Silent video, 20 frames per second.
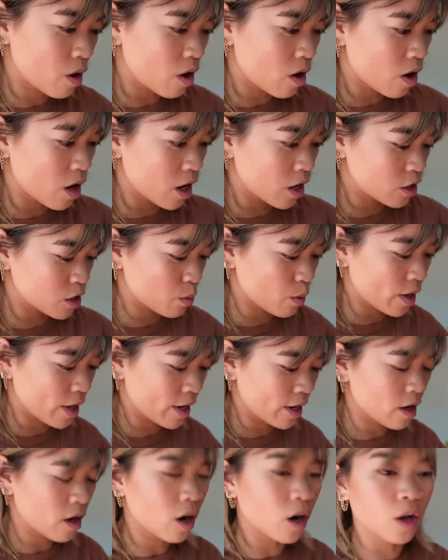are just
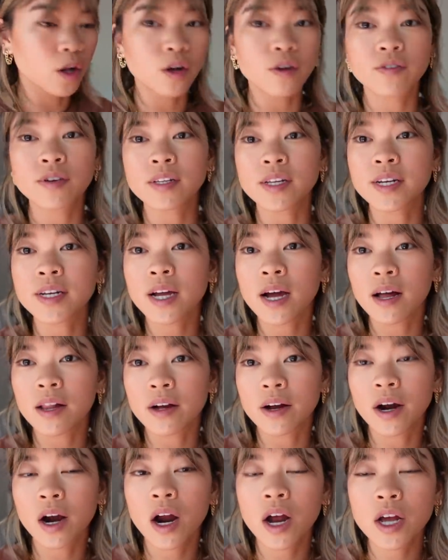wanting an all over lid
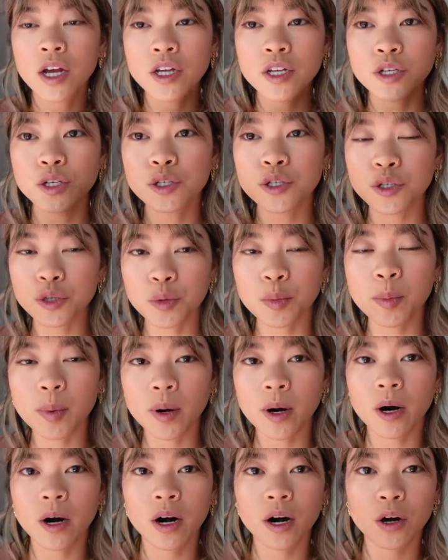color
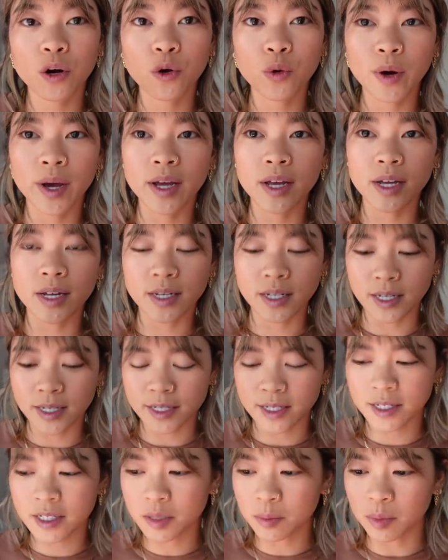super quick and
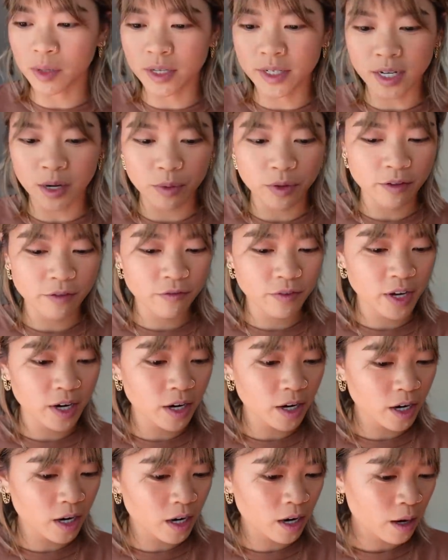easy to blend out with the
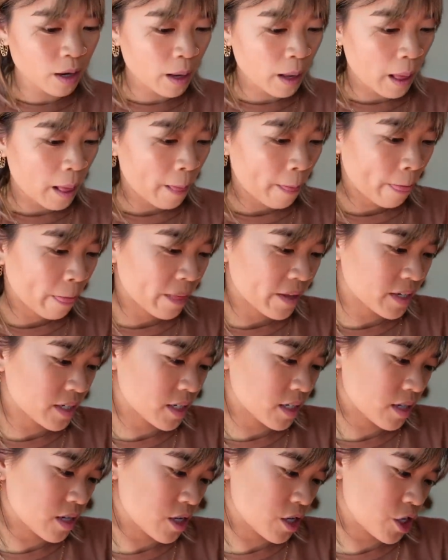finger this
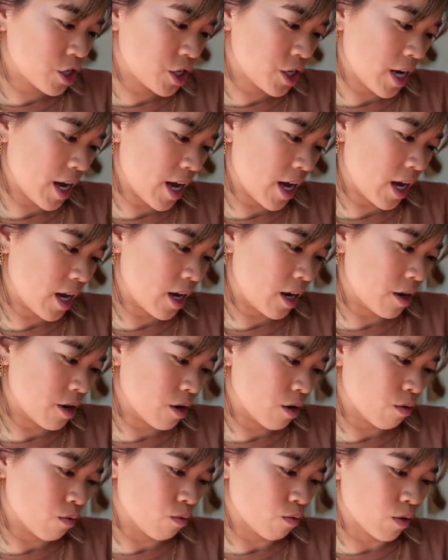is the shade
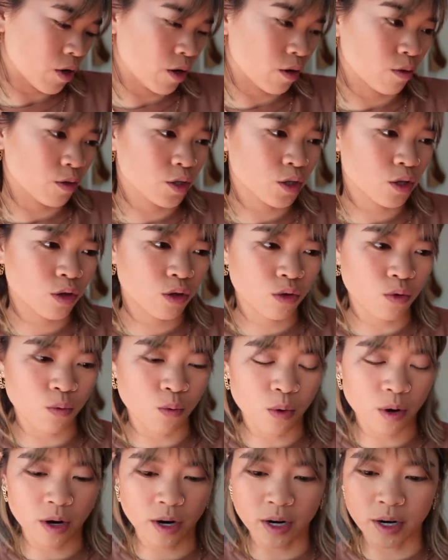rose
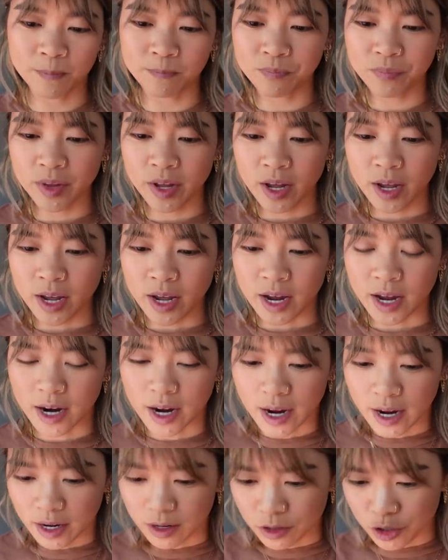thorn and
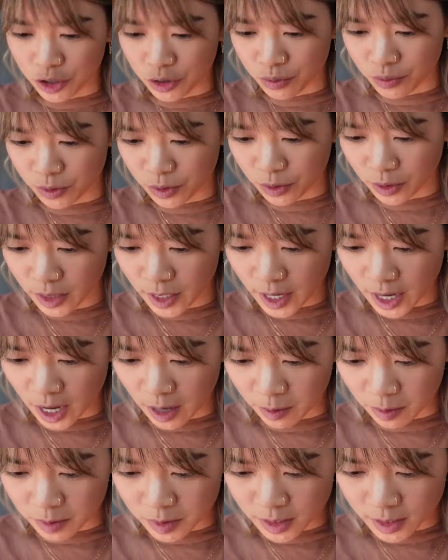I truly am
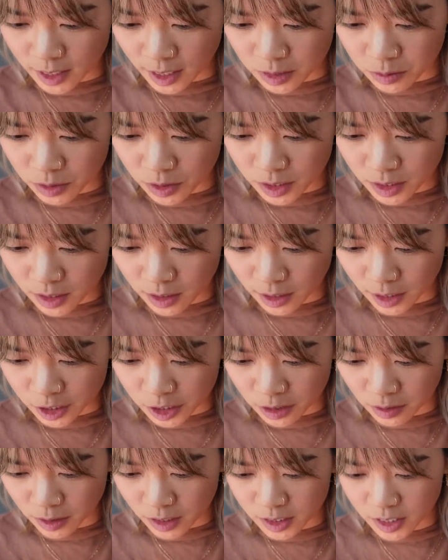obsessed with this
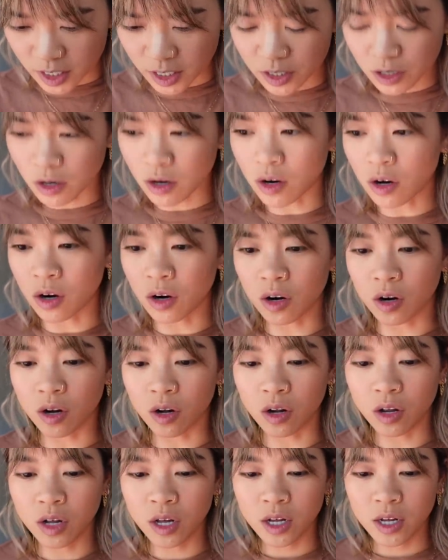collection because these are
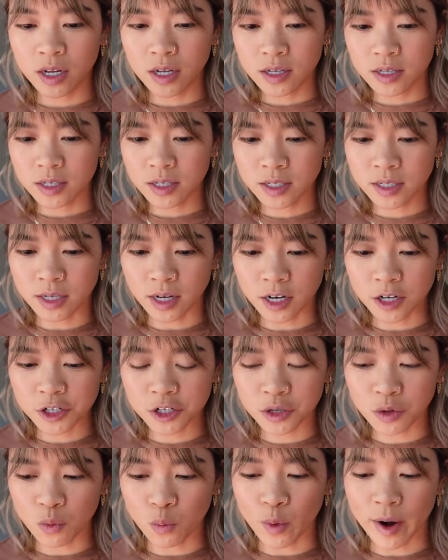all
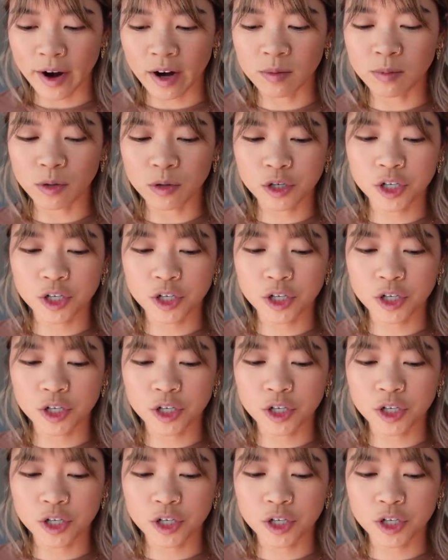such wearable